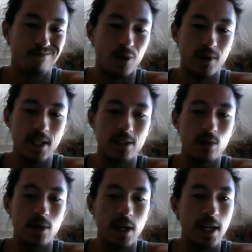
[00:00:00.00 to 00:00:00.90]
only has
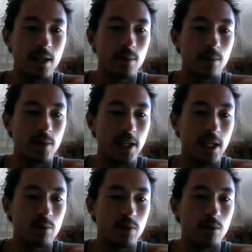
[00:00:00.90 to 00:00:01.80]
1 land, but I'm going to
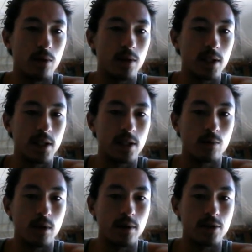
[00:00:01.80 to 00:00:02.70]
keep. We mulligan.
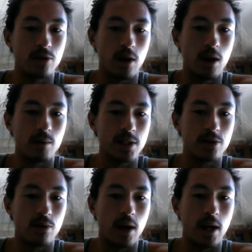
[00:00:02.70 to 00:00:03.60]
We're on the draw. We
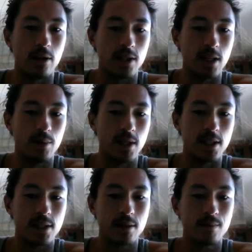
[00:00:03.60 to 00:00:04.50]
scry. I'll keep
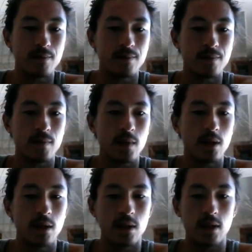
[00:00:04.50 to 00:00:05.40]
this.
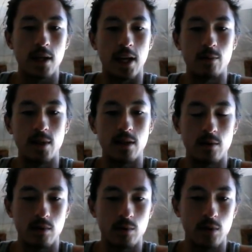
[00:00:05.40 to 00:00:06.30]
And
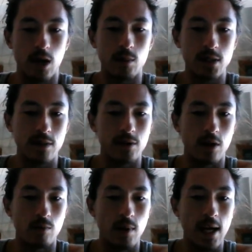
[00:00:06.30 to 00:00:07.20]
Goblin gives
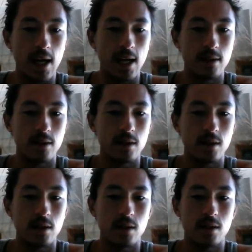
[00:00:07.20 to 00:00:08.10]
our red.
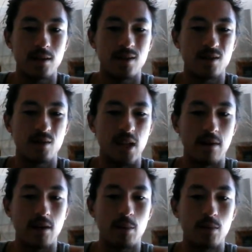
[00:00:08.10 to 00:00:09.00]
We
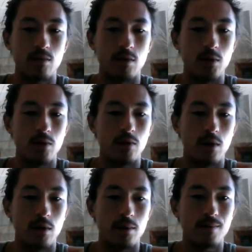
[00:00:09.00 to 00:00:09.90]
have a couple
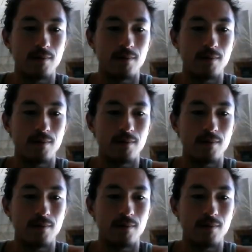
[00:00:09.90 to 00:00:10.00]
removal.